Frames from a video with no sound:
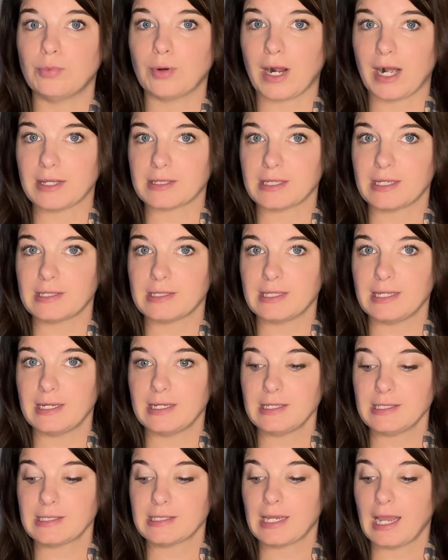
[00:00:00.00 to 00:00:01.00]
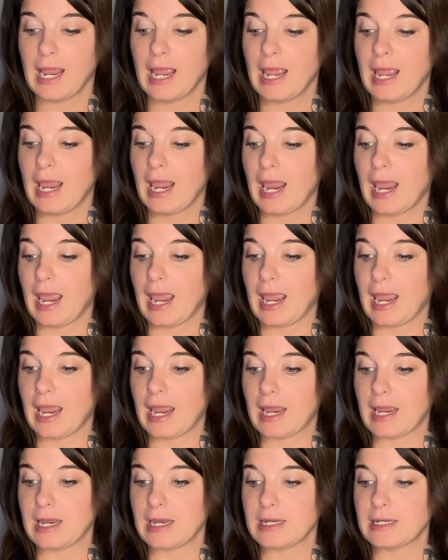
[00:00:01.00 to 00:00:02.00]
process this
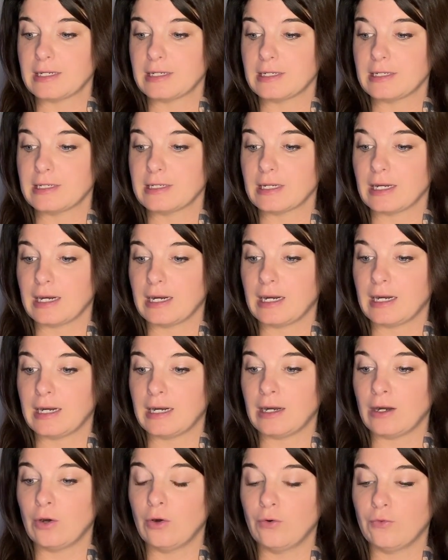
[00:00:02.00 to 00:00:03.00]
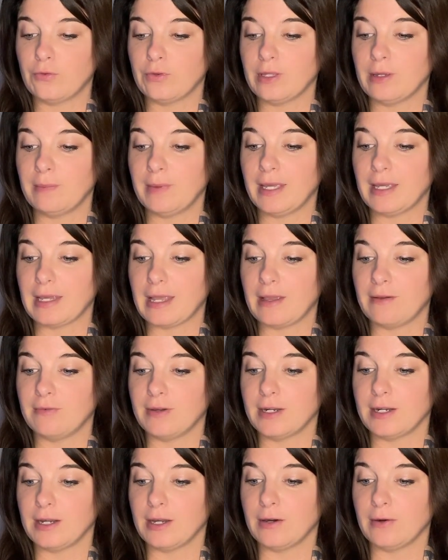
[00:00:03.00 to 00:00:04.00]
and hopefully make a
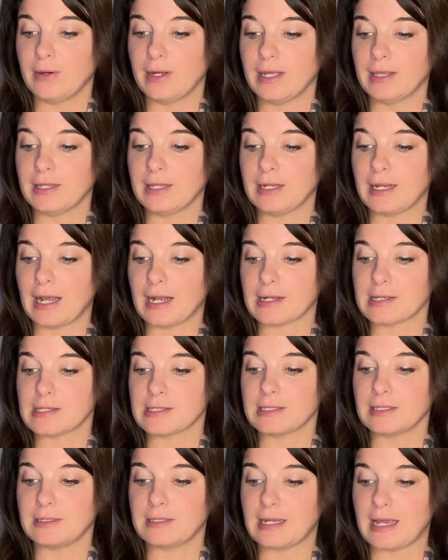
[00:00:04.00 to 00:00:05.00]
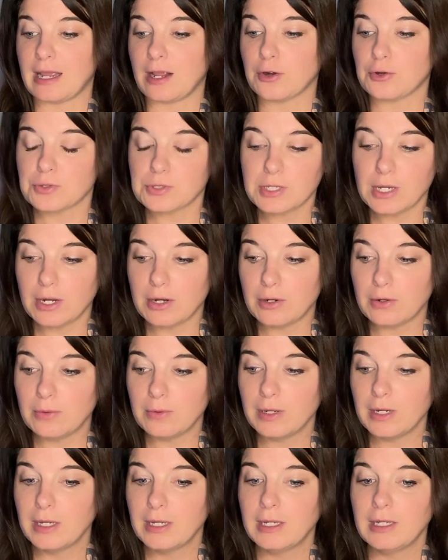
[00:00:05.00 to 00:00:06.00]
video in the next day or
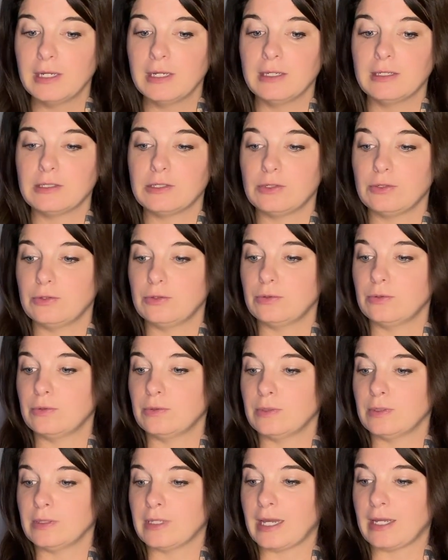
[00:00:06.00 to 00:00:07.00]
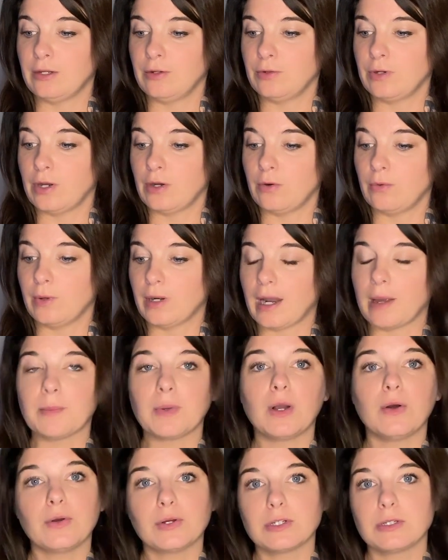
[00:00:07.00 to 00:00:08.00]
so to let you know what I'm
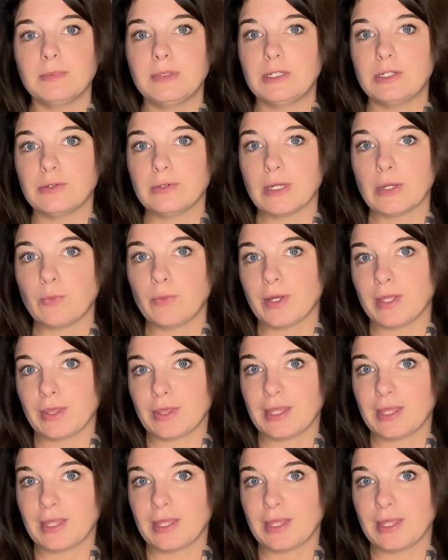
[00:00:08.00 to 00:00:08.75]
going to be doing with